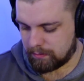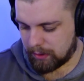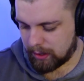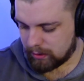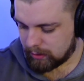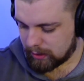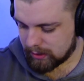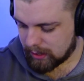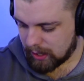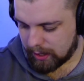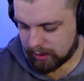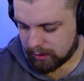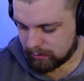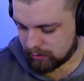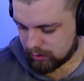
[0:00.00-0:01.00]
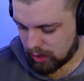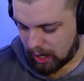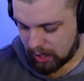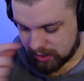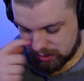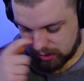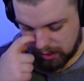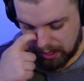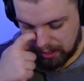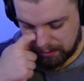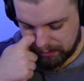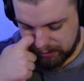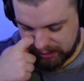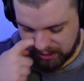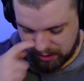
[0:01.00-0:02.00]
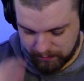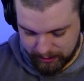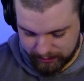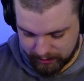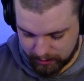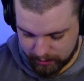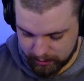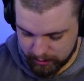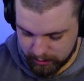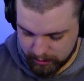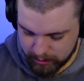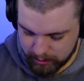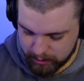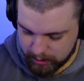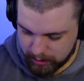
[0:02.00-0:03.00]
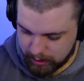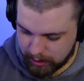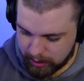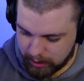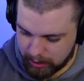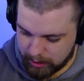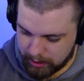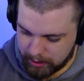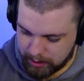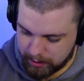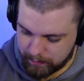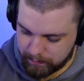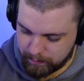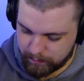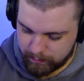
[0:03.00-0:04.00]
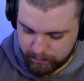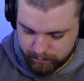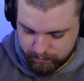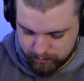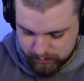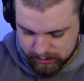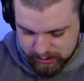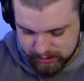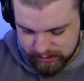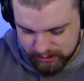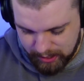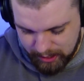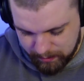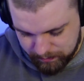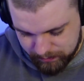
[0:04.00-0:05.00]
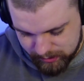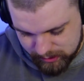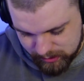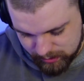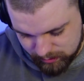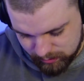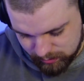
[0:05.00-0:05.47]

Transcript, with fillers: but that's kind of trash, so I don't really care about that. Um, stamps.